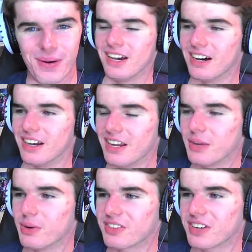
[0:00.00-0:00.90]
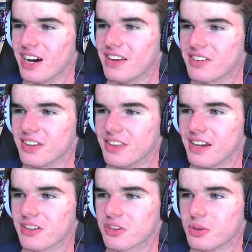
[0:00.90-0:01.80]
Anyways, guys, that
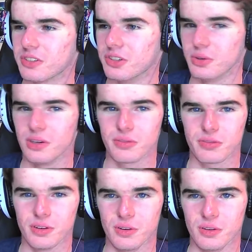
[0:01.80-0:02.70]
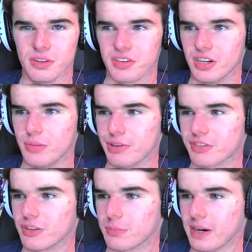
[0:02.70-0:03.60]
is going to do it for the Sunday
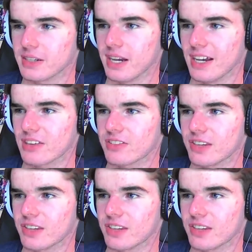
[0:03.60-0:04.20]
Biscuits podcast,